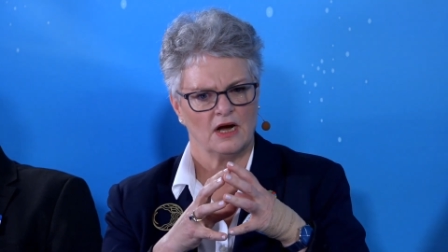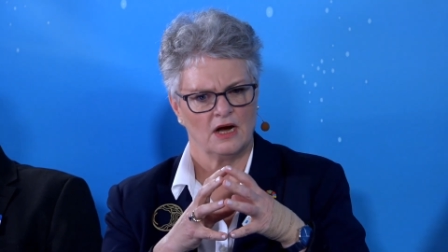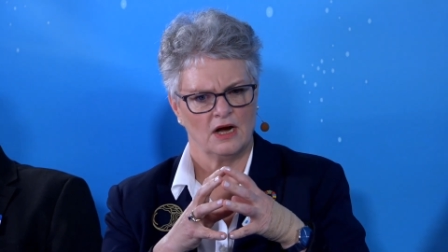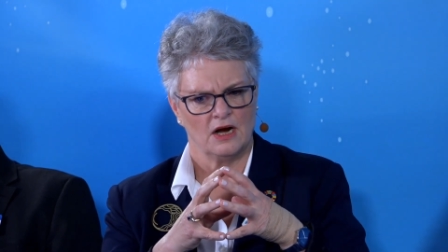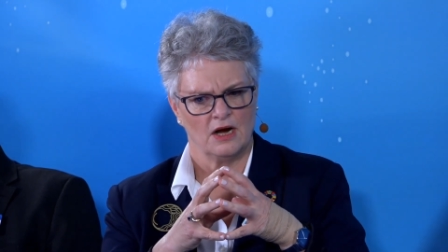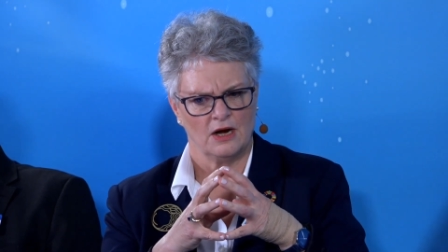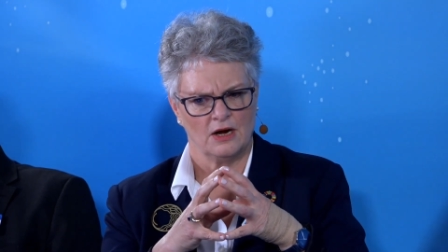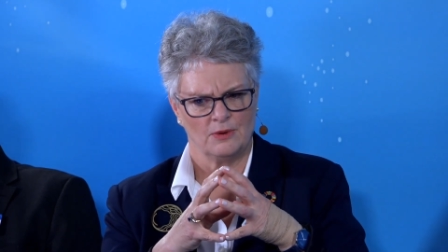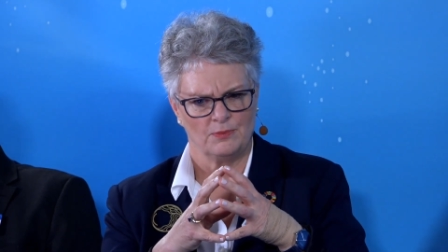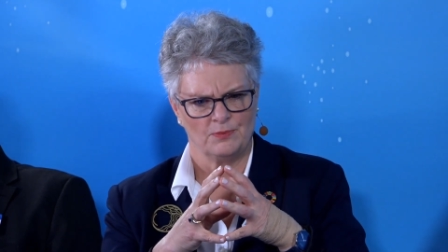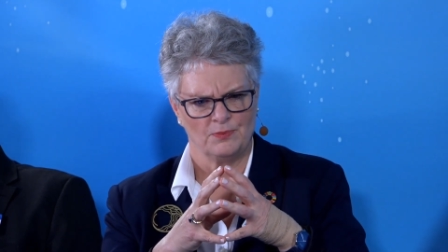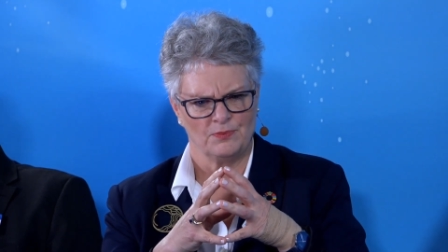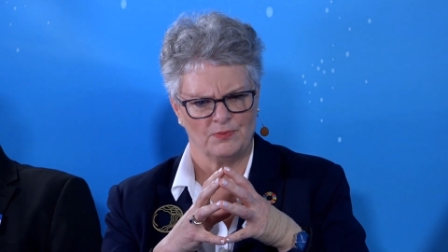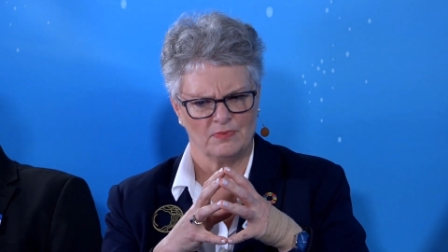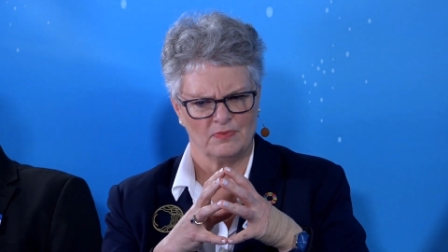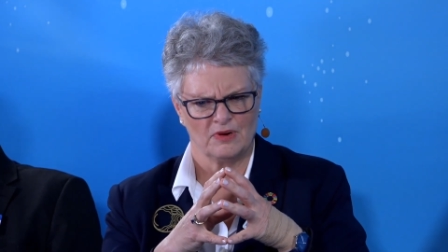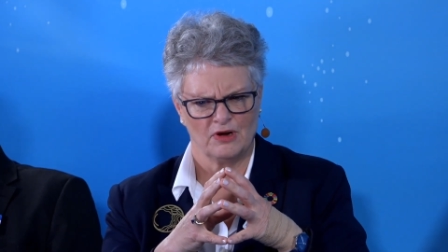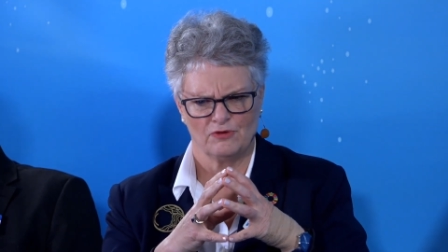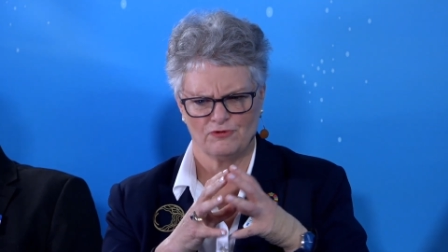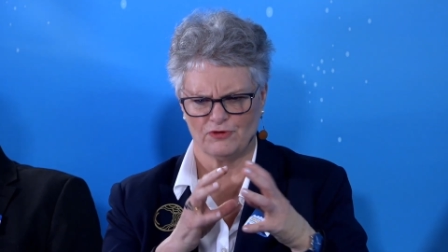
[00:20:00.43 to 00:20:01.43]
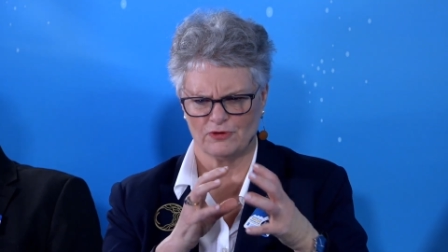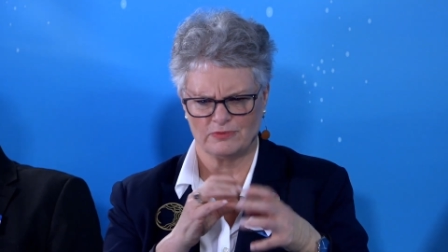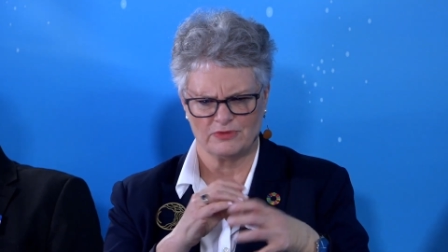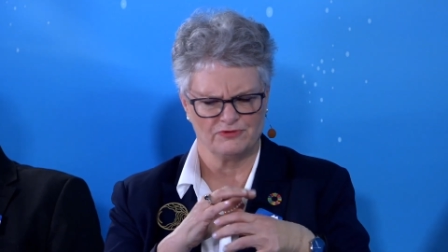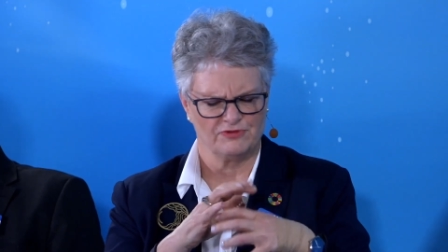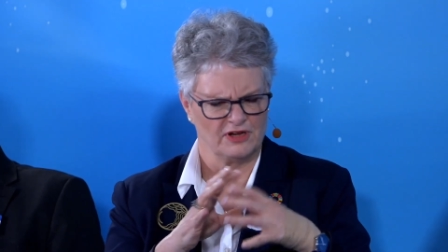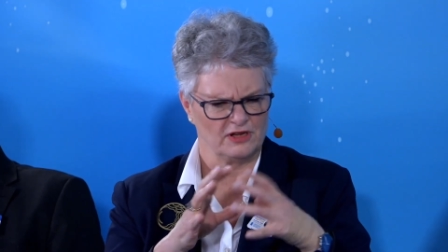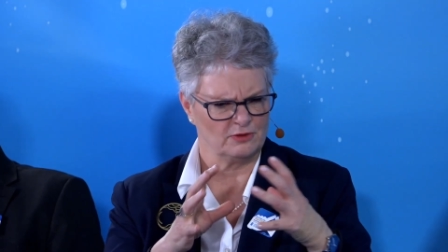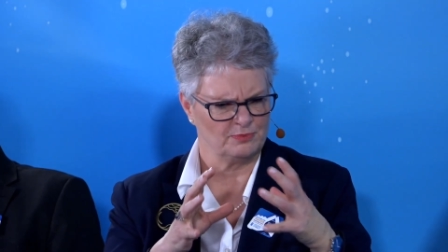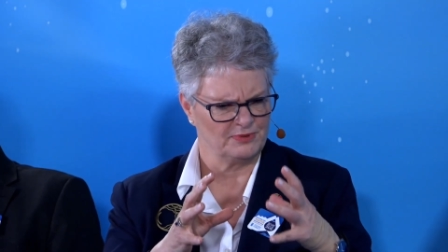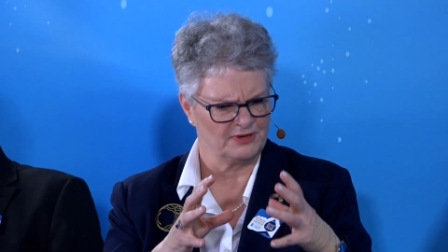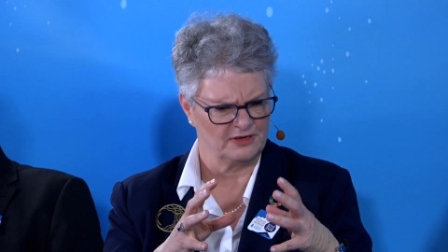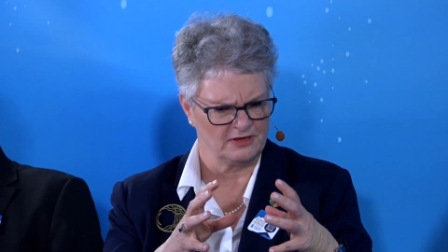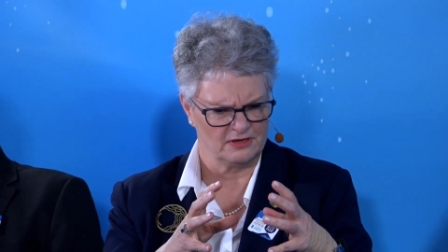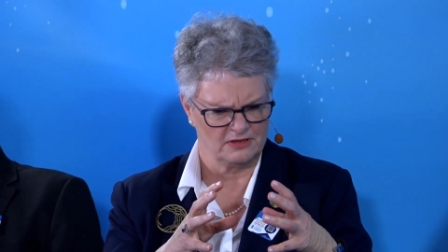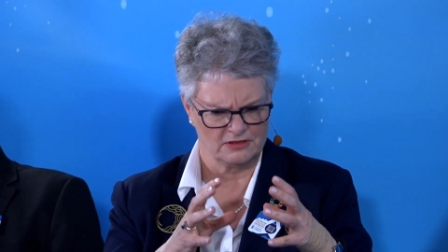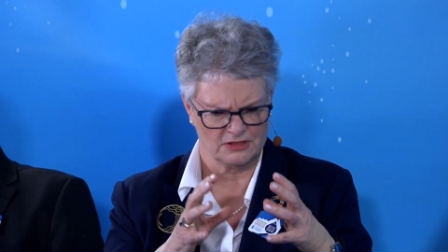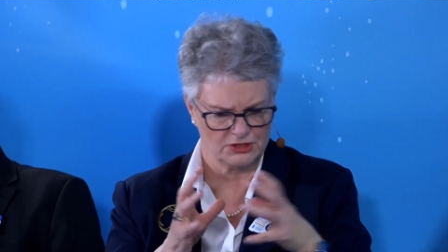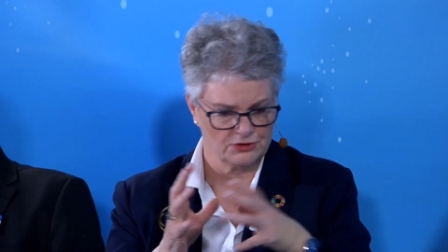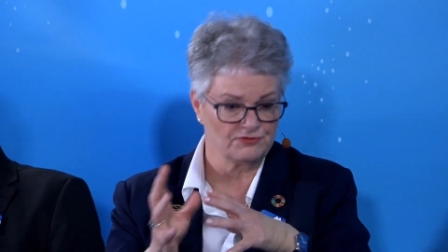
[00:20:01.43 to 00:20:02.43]
from
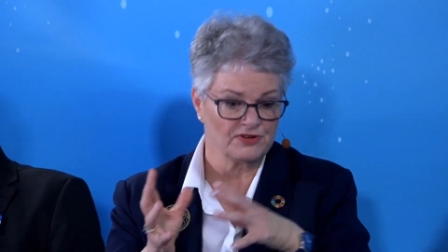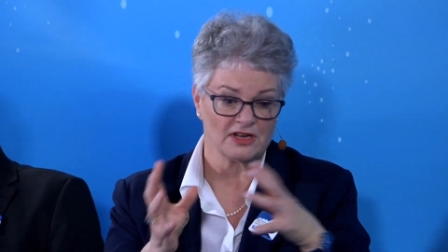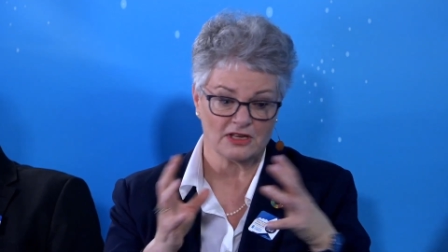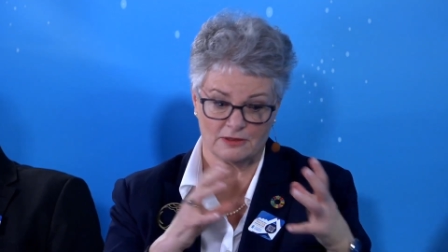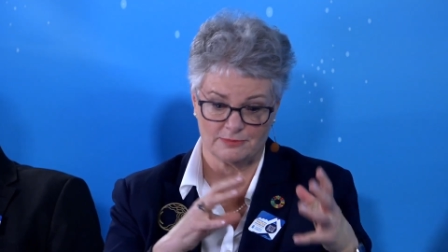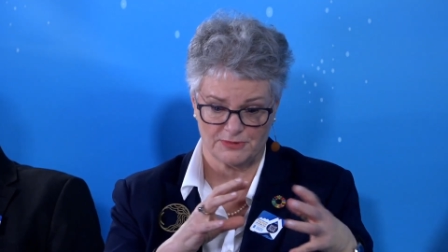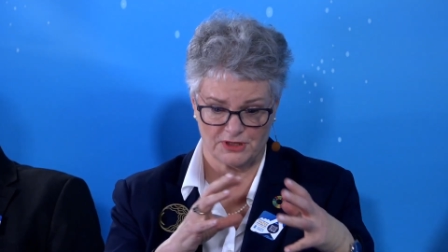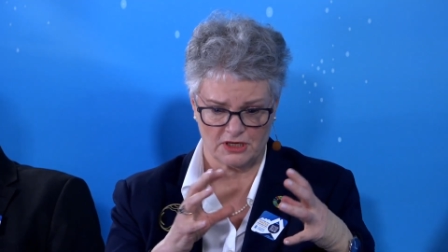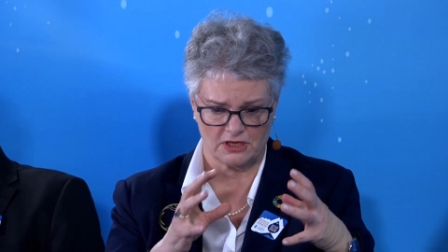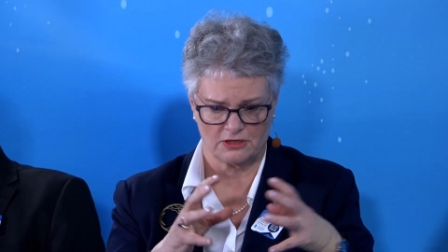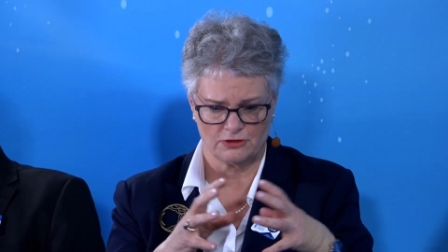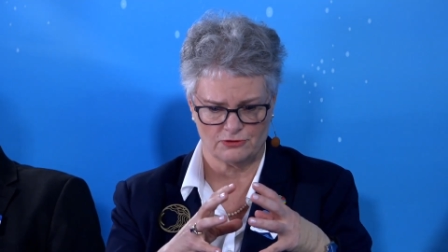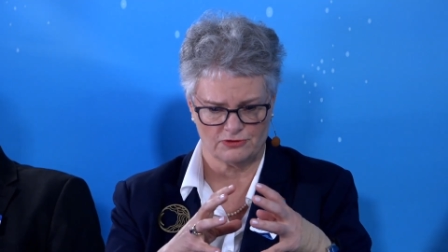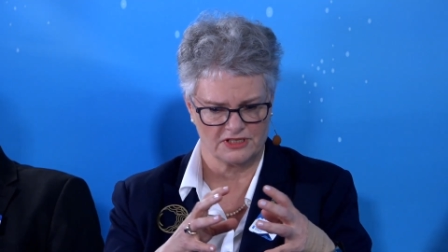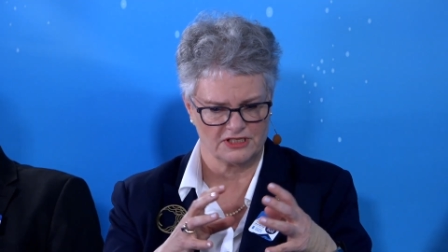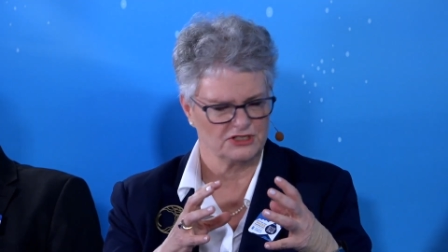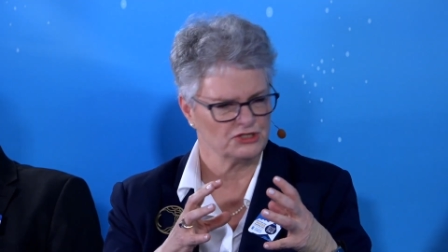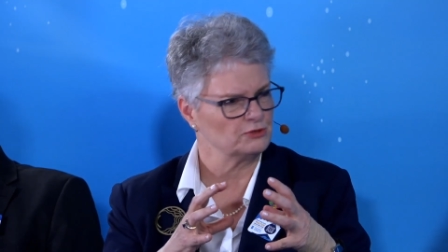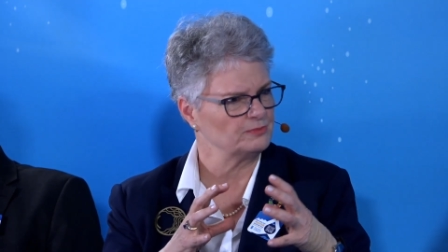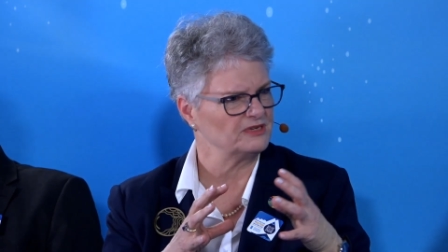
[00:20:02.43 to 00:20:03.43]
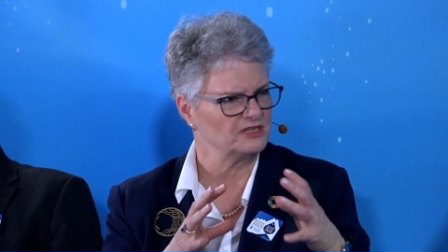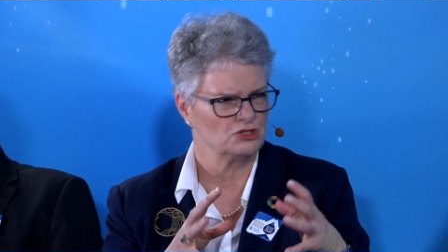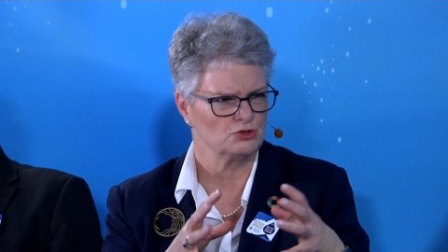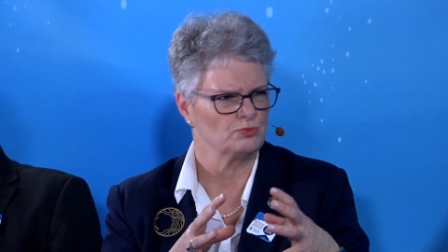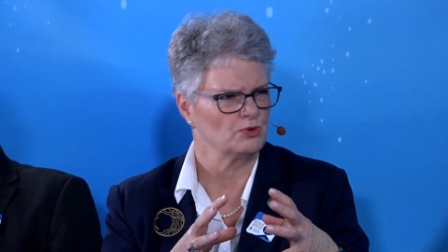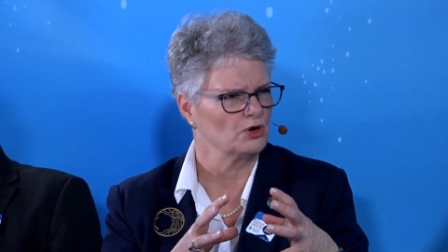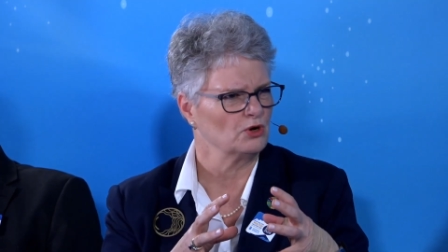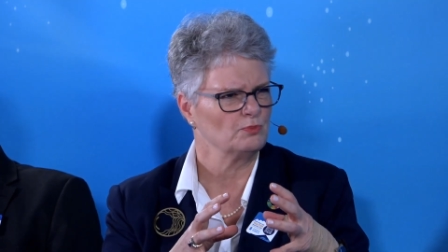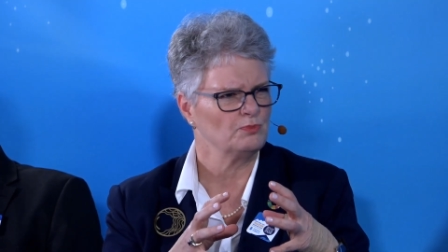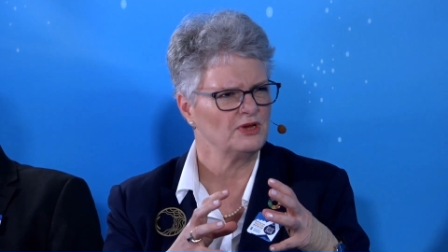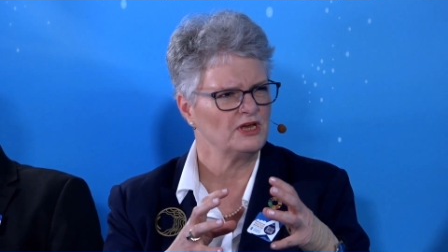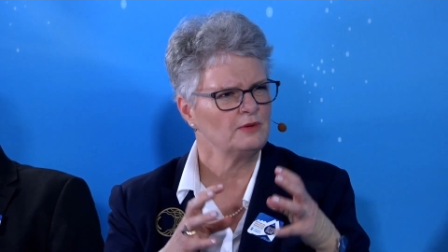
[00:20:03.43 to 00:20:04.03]
developed countries to be smart.